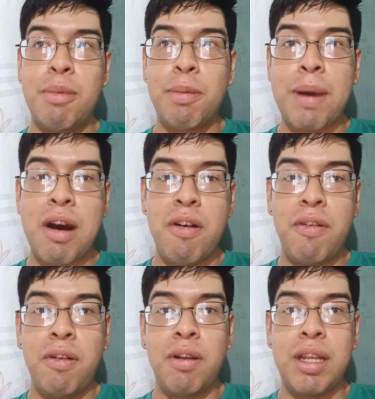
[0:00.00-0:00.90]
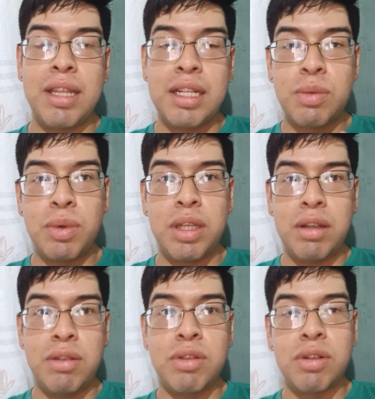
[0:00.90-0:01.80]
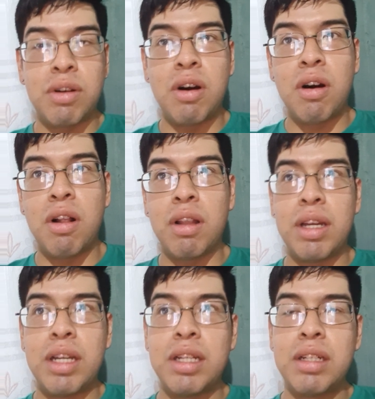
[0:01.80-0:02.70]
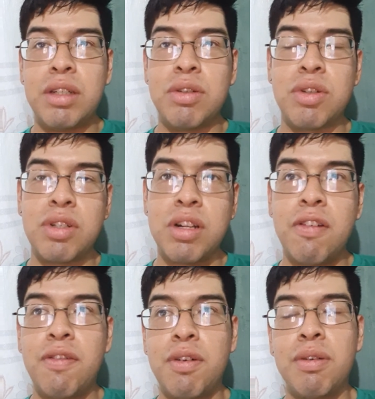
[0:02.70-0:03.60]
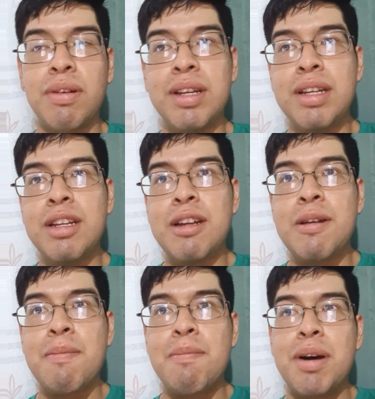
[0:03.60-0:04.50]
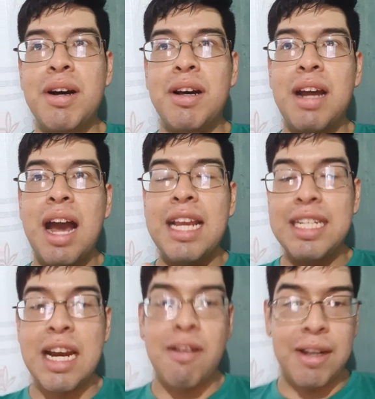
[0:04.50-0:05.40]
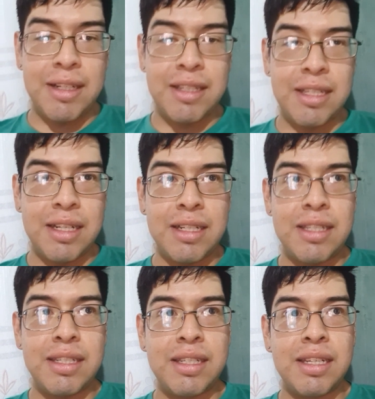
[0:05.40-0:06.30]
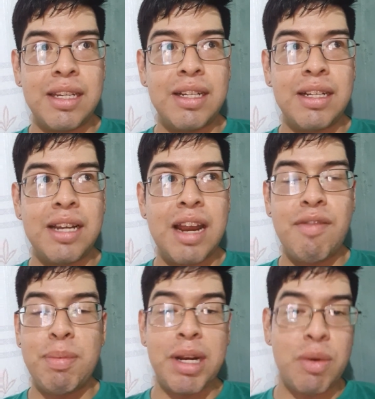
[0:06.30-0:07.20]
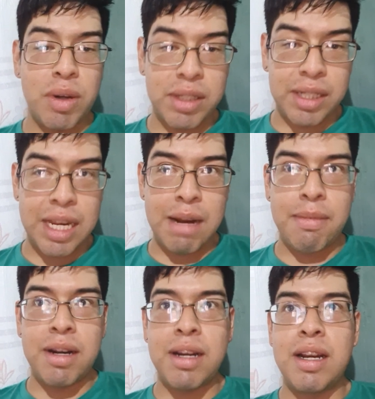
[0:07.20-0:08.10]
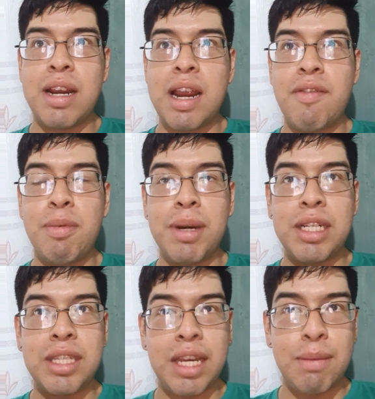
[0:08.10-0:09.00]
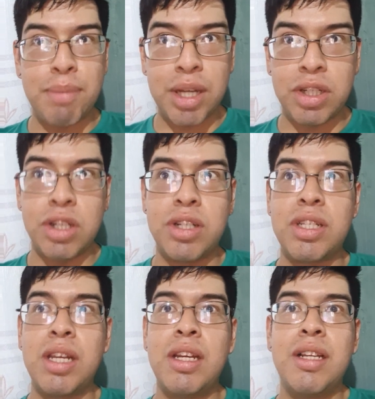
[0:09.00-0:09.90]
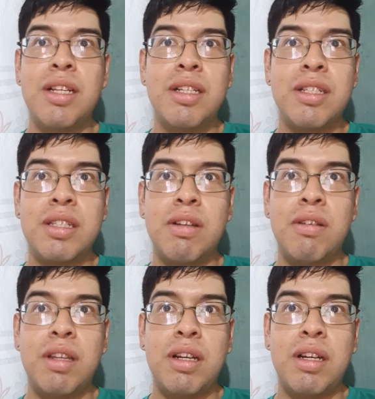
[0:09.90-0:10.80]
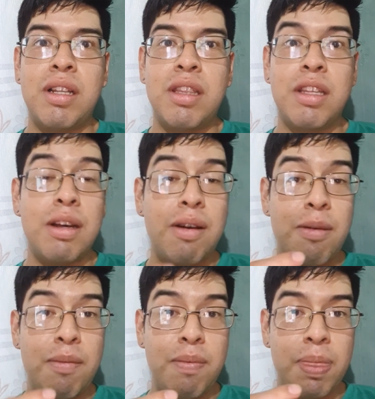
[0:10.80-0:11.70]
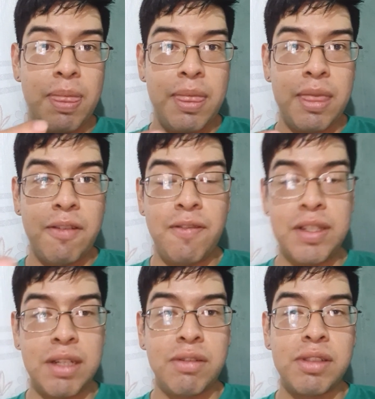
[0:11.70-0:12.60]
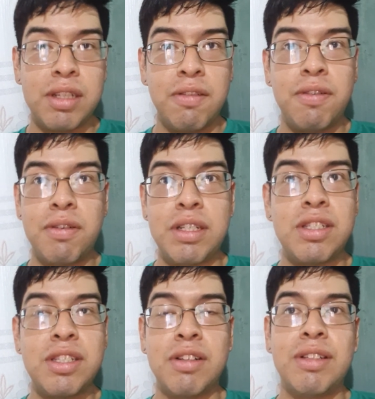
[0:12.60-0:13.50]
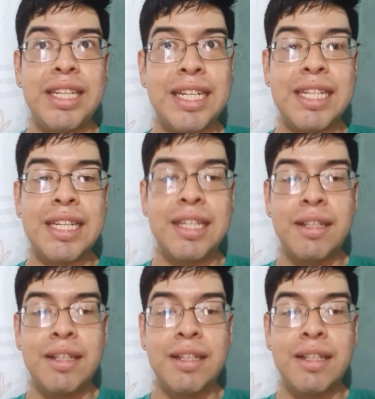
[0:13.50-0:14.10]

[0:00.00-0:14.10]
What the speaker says: more powerful, and that's what you used to call and use your cell phone. But I doubt it, since everybody wants a camera, everybody's taking pictures, so the physical cell phone is still needed.